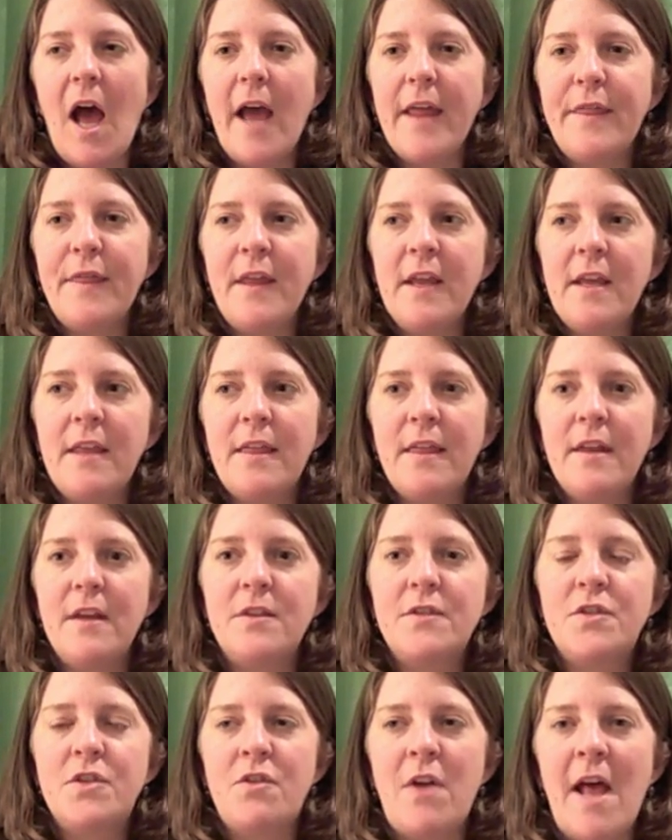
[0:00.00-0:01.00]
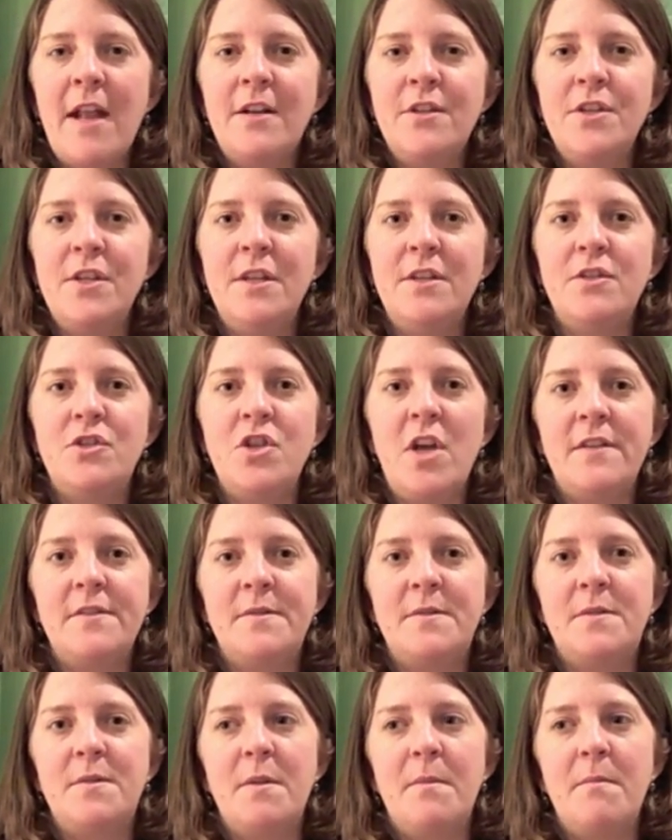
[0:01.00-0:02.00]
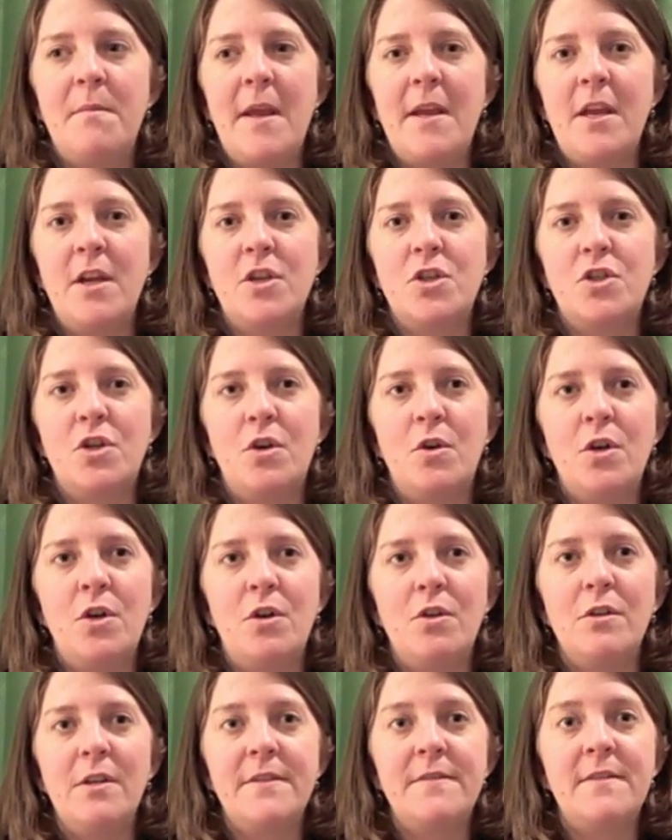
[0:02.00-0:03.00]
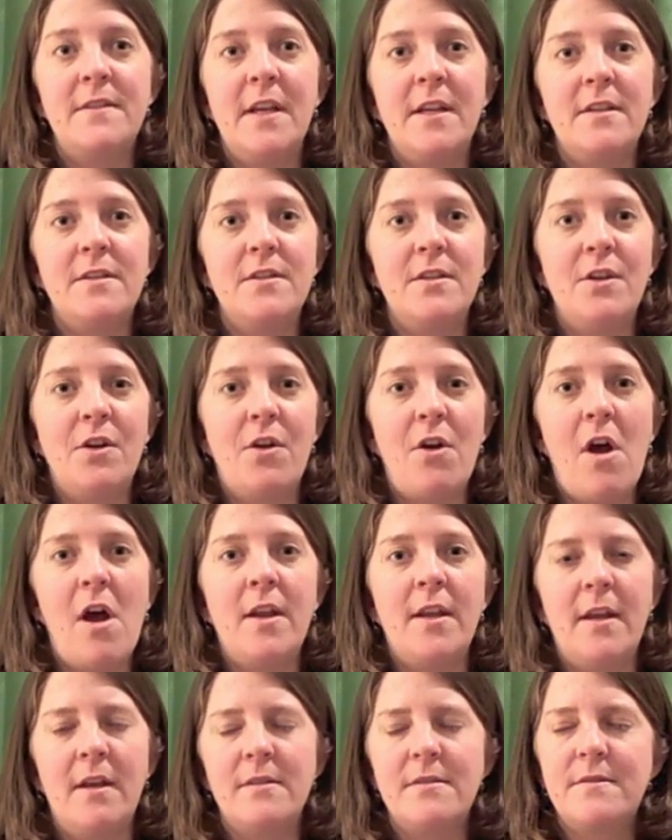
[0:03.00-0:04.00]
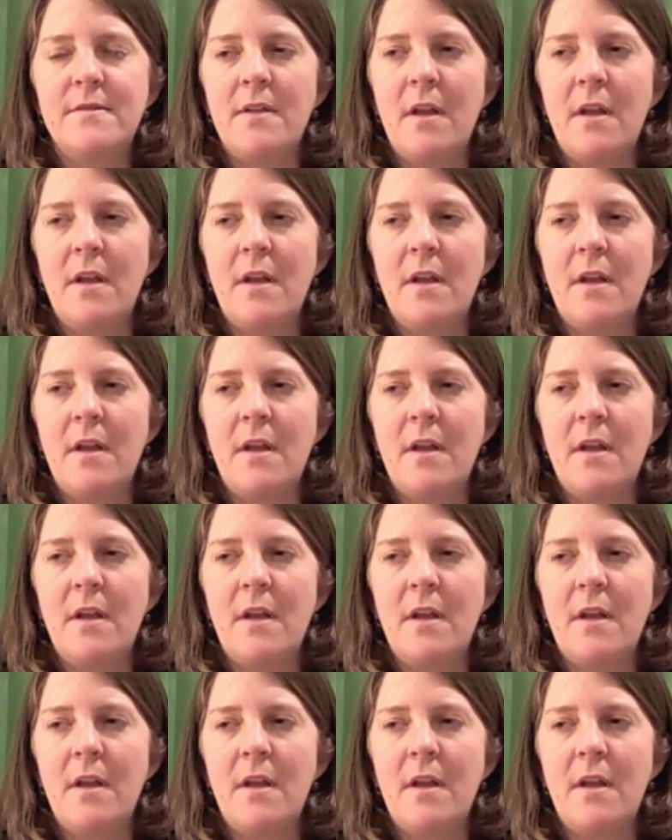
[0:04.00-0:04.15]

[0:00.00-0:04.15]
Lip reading: I think the strategy is just making sure you're listening to your audience.